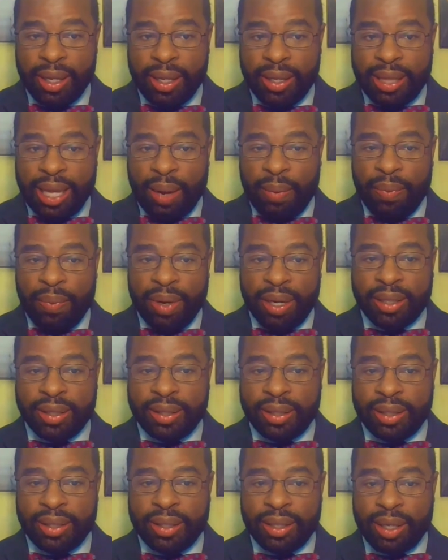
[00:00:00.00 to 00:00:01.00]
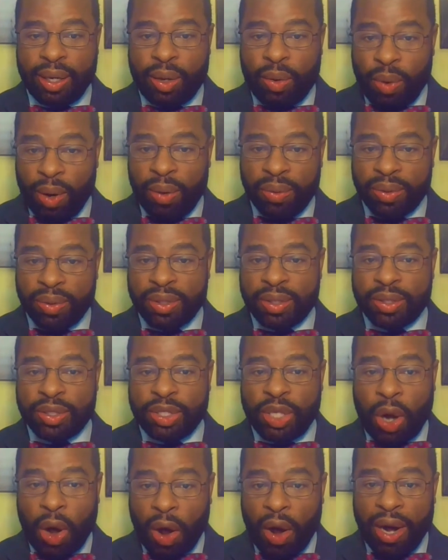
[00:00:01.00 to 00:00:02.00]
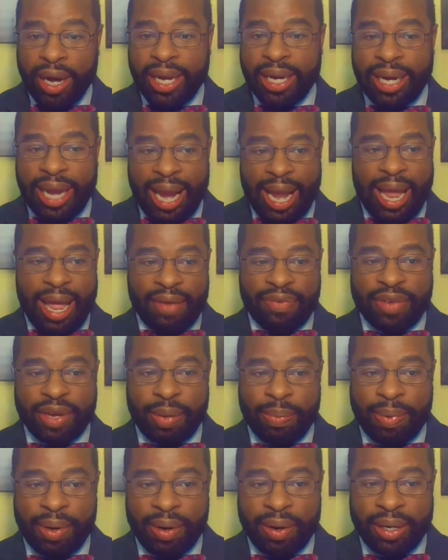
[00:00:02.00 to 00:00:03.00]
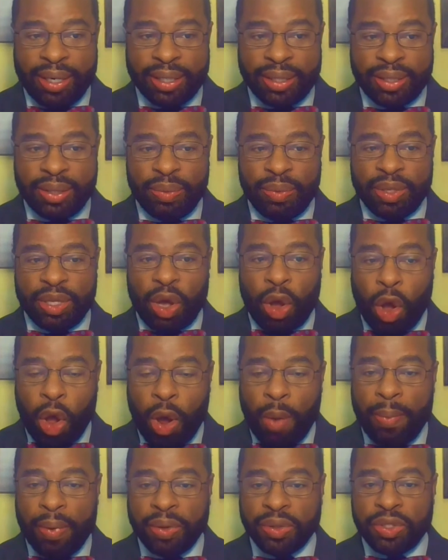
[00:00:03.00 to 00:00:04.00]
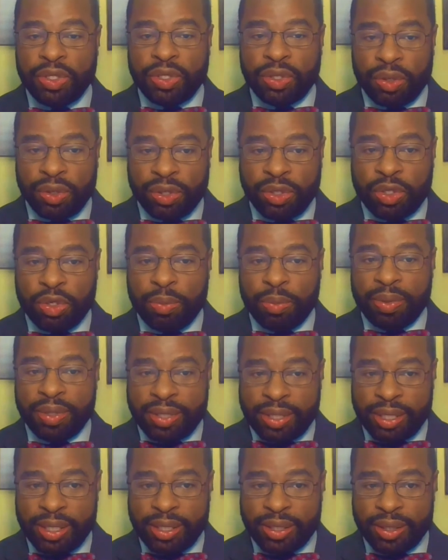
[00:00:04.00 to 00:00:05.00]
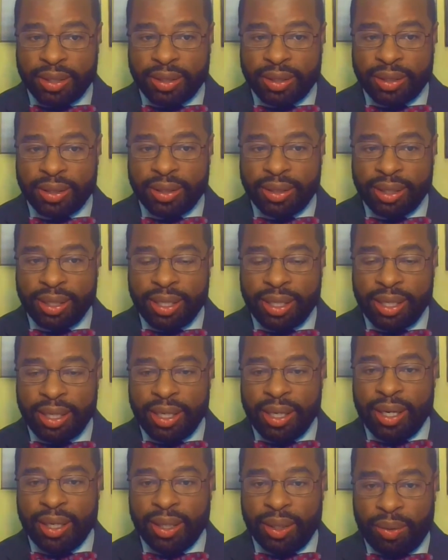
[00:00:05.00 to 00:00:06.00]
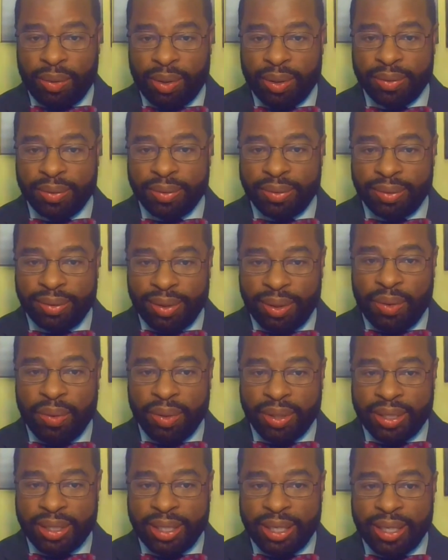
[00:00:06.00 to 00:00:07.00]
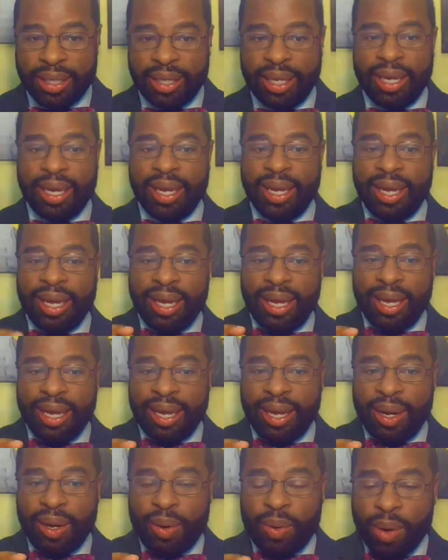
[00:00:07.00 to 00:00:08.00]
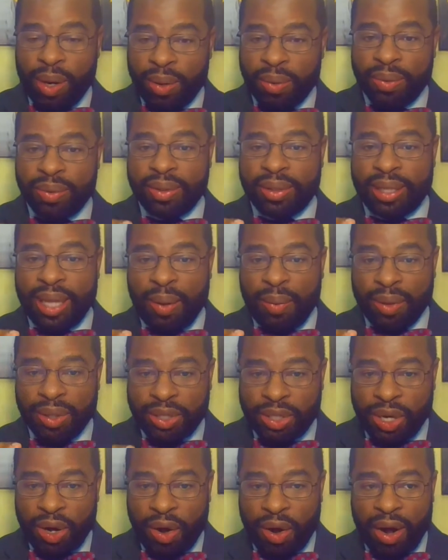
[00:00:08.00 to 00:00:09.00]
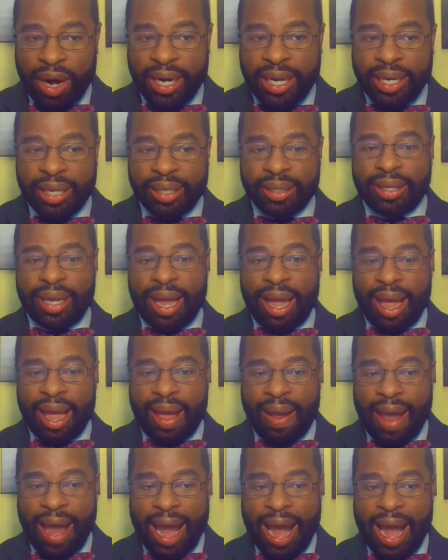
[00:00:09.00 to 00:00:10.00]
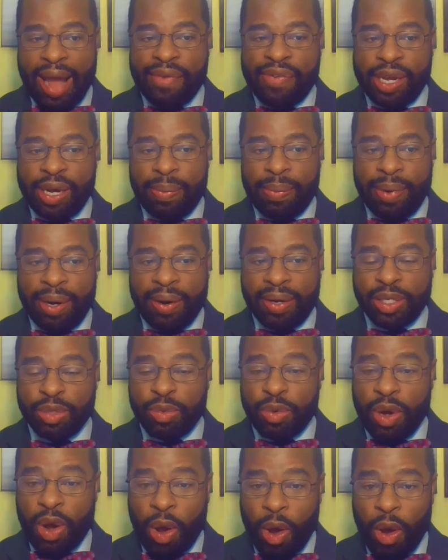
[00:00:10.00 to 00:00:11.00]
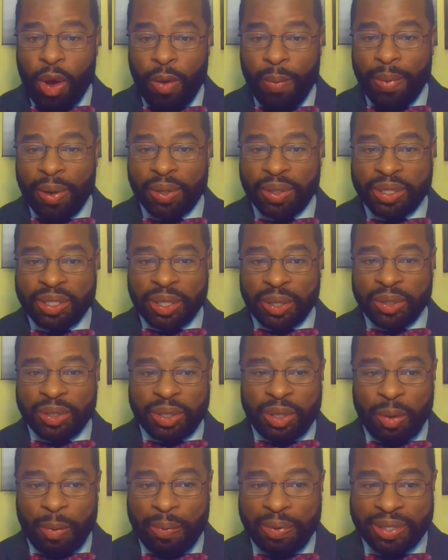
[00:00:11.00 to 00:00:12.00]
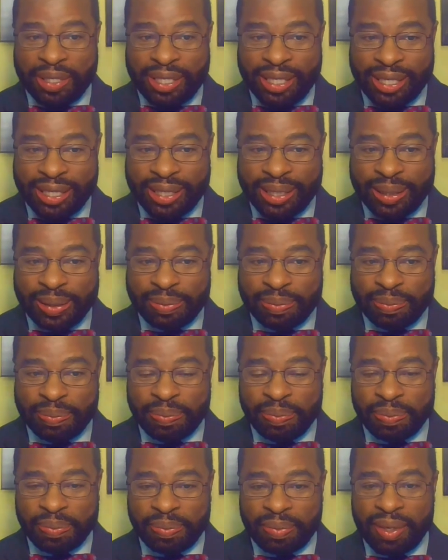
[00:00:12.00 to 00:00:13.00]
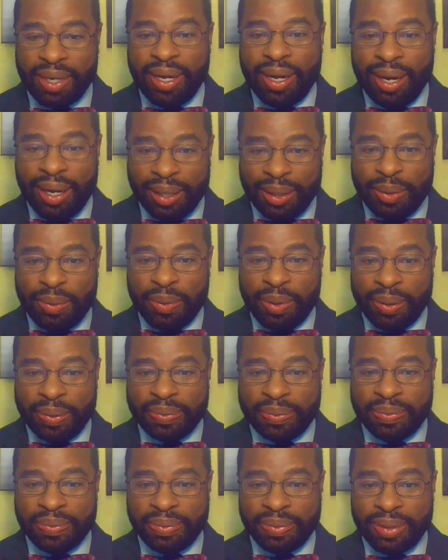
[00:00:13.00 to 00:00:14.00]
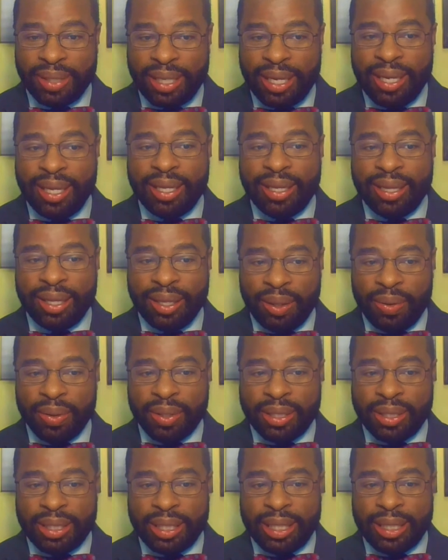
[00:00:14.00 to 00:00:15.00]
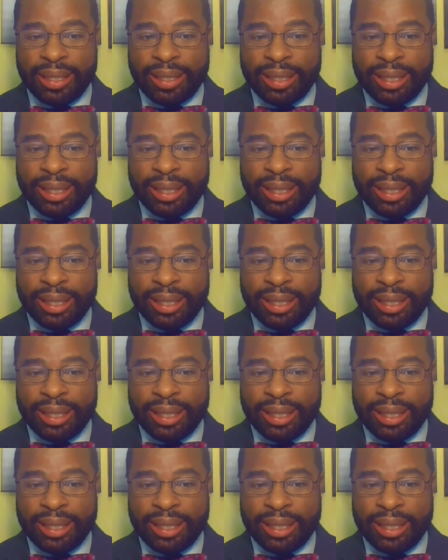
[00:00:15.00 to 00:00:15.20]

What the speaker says: that would, quote, target African Americans with almost surgical precision, unquote, the court said. Quote, they would target African Americans with almost surgical precision, unquote, the court said.